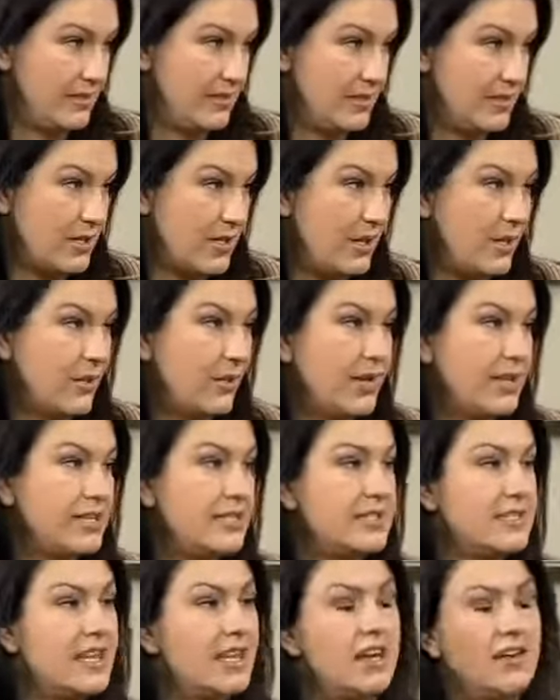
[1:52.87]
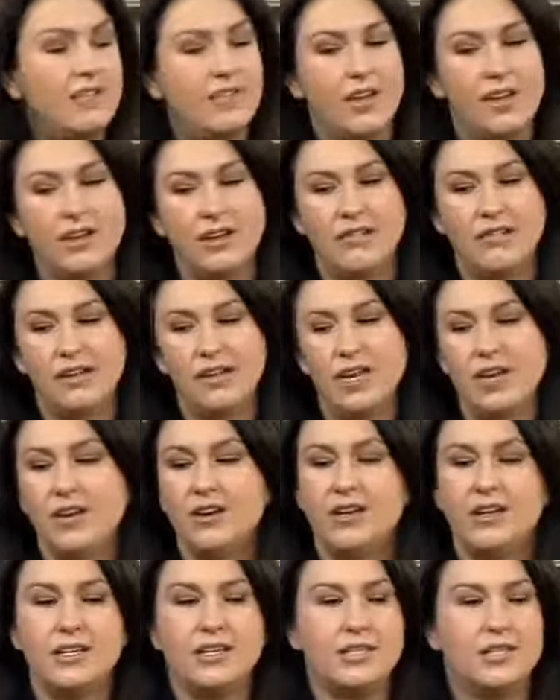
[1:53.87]
So instead of kind of
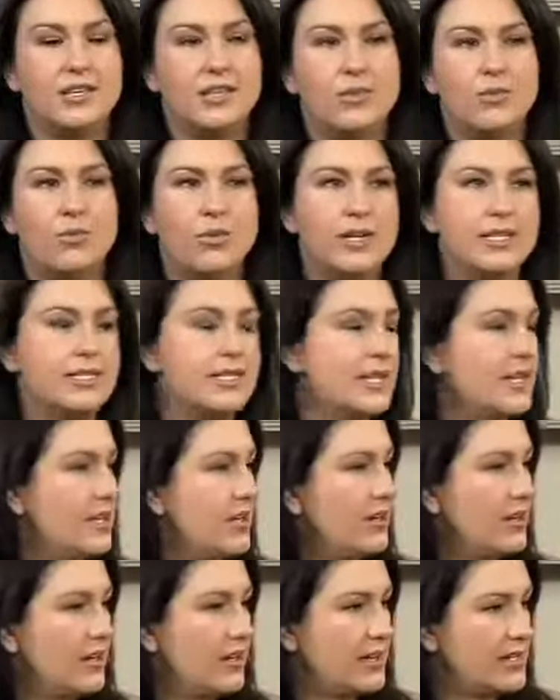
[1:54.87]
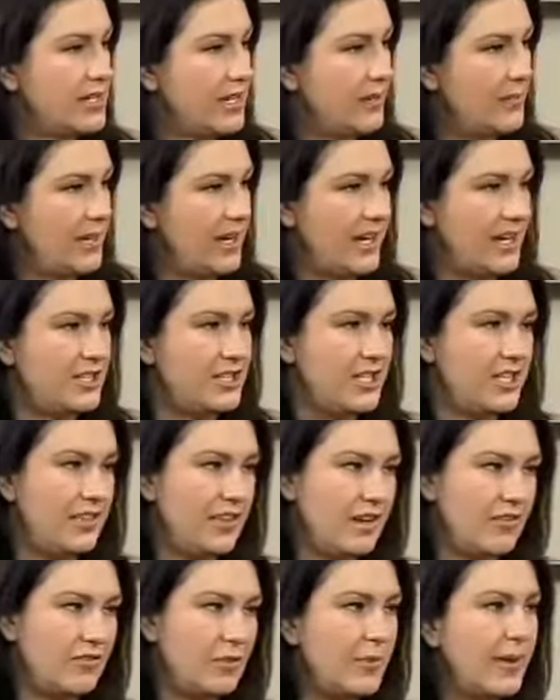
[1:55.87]
adhering to the once a year examination
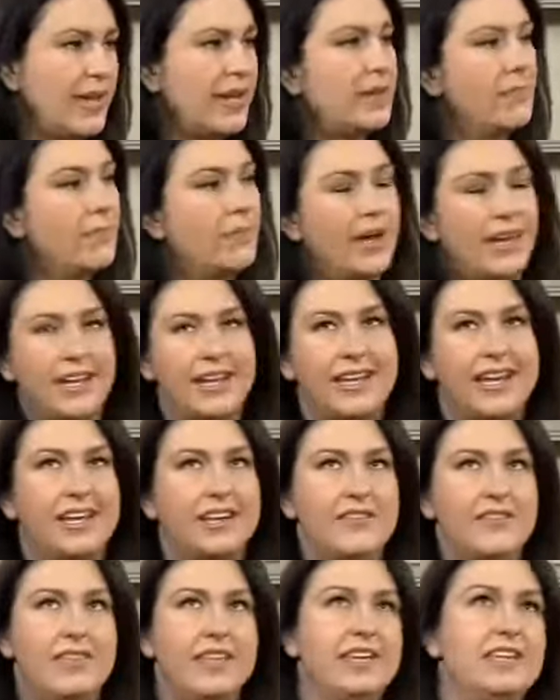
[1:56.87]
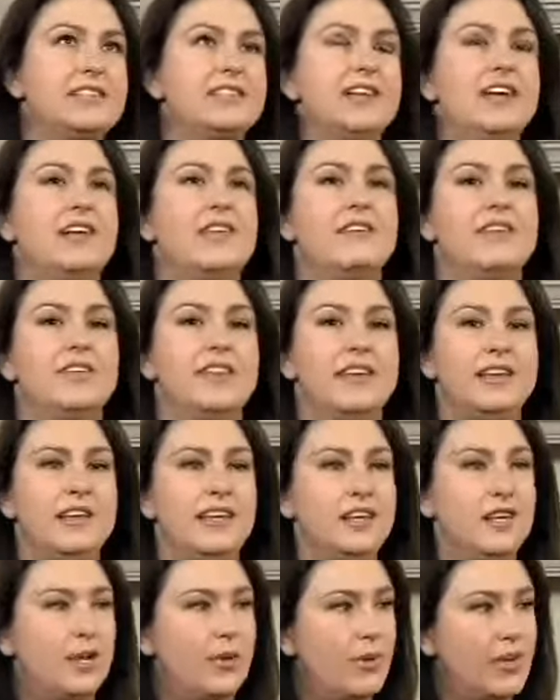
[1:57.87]
that everybody kind of thinks of that they
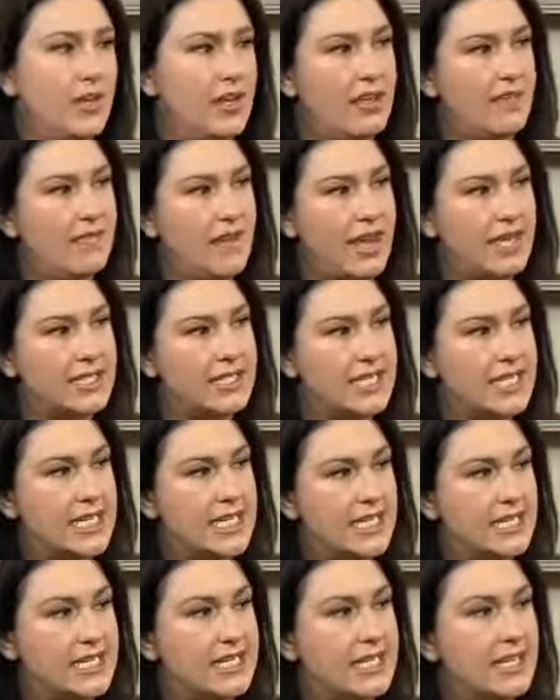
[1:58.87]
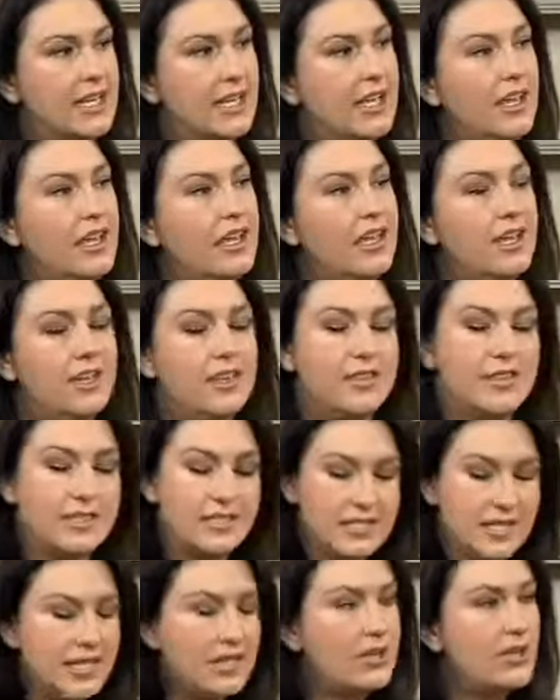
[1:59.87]
need to go in and get vaccines, the
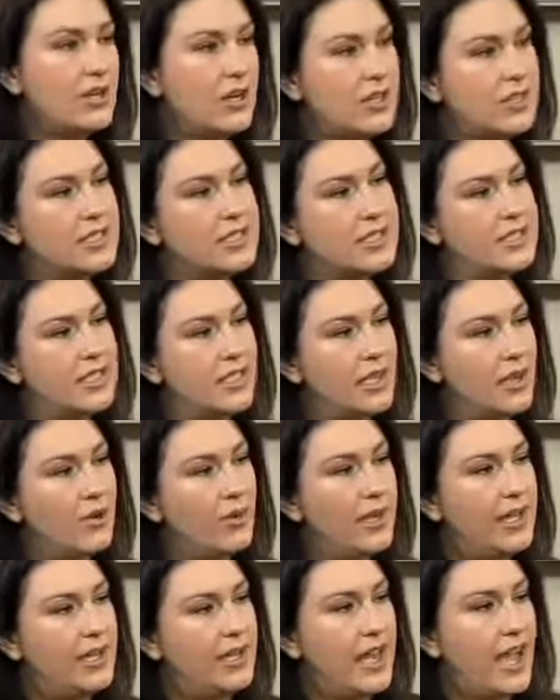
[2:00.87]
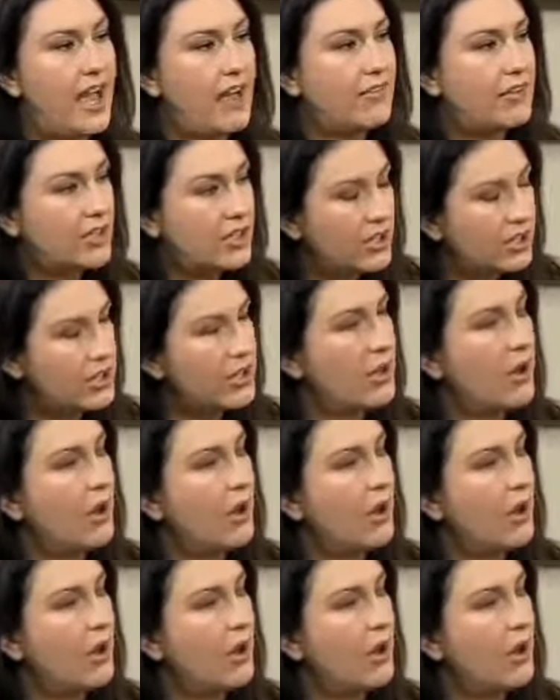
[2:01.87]
senior dogs need to go in to have a good